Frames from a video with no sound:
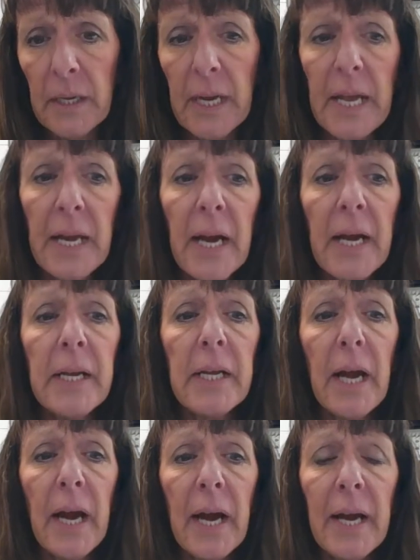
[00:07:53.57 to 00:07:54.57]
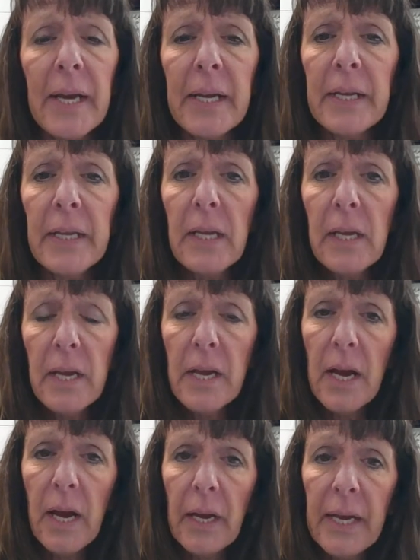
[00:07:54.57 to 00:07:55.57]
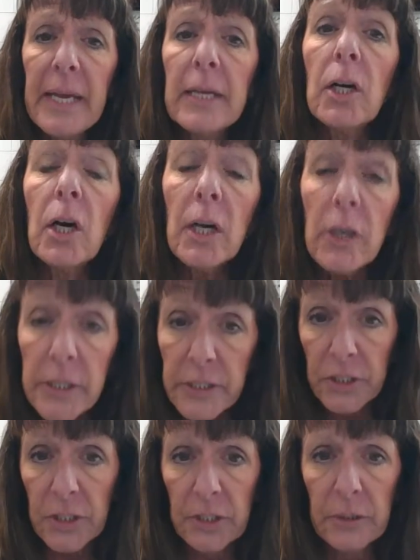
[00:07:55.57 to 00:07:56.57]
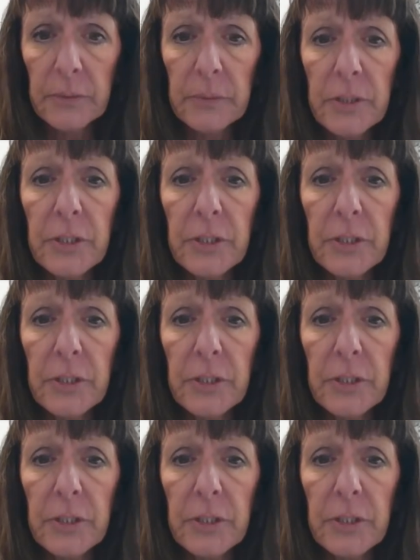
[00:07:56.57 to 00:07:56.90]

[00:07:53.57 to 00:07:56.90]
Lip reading: And I encourage you